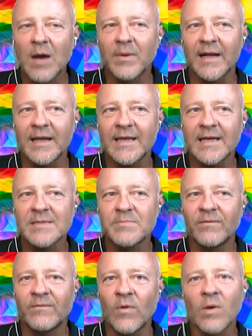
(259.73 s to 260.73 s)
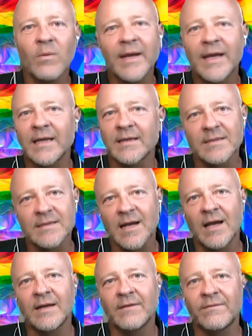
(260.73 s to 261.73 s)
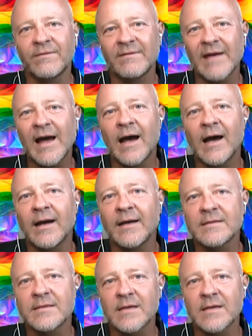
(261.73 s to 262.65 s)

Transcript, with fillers: But I guess before we get to kind of that,